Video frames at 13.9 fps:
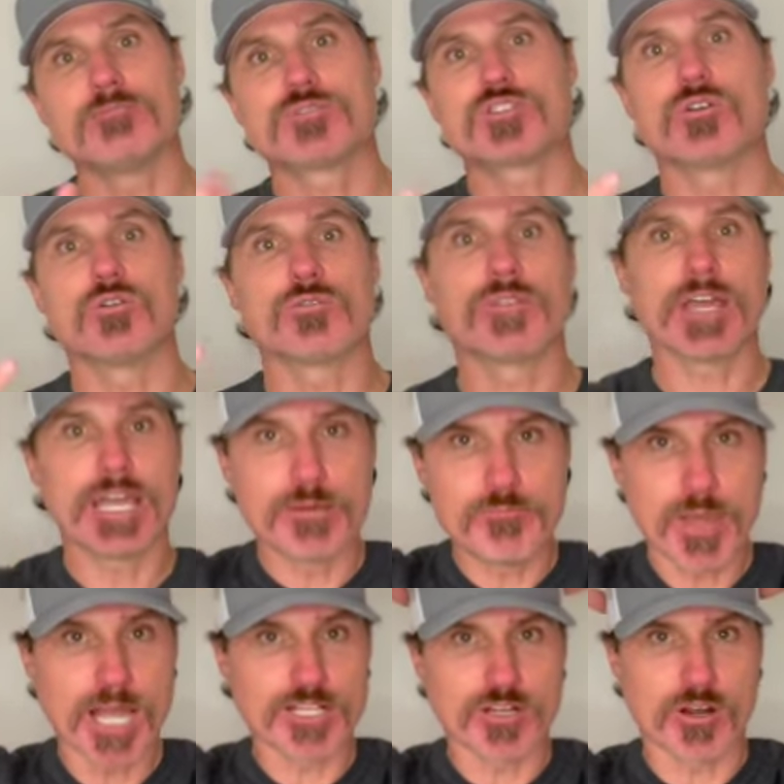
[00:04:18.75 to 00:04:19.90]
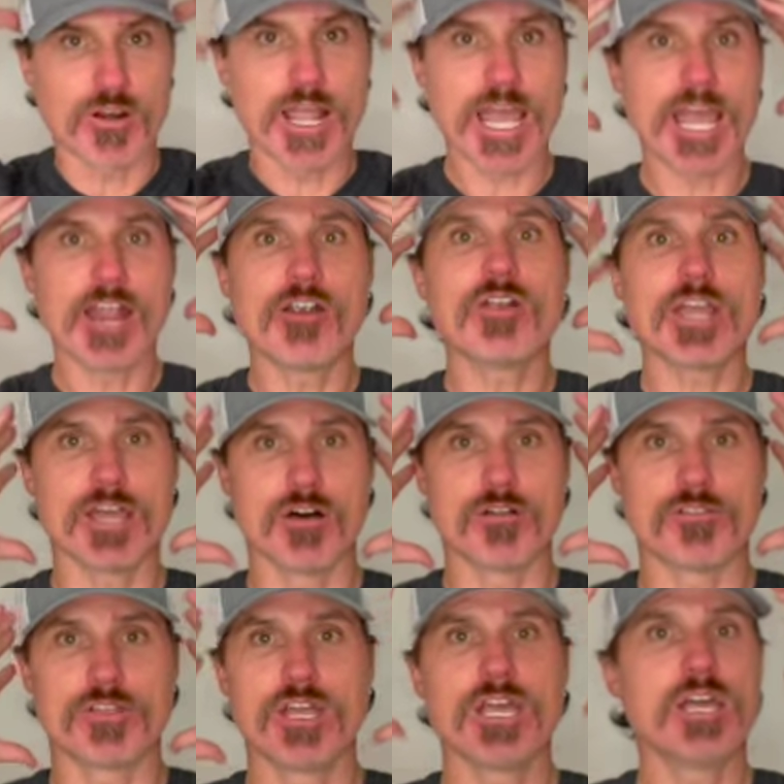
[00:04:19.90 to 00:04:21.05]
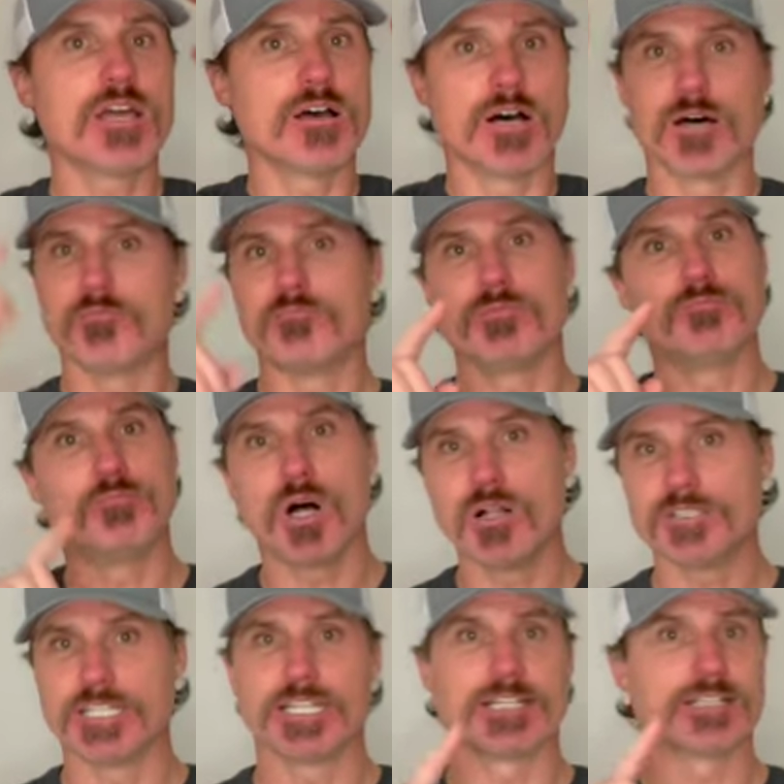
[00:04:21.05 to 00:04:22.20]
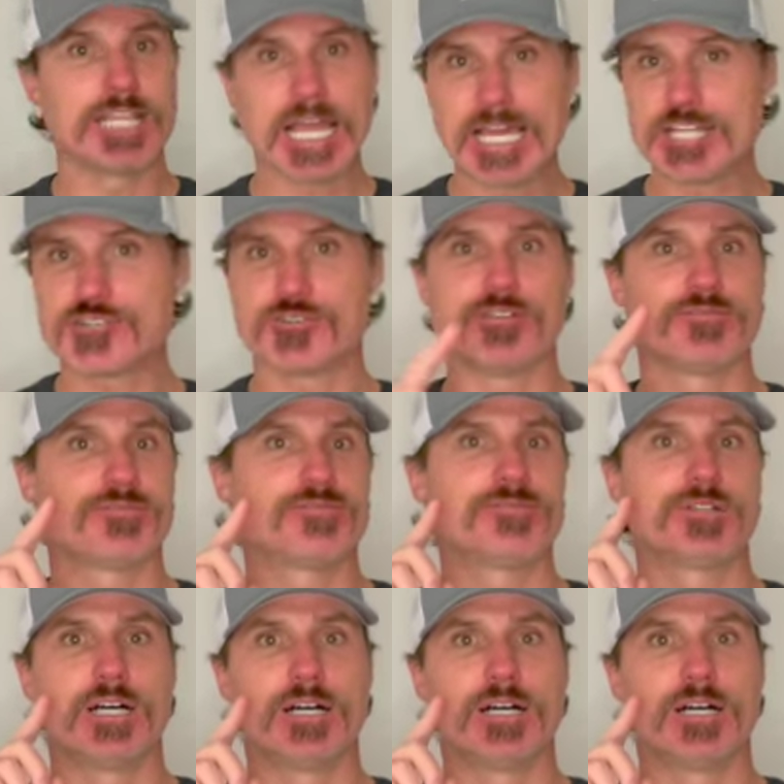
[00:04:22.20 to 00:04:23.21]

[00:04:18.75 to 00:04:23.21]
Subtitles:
So they impact our hair health. Balding, dandruff,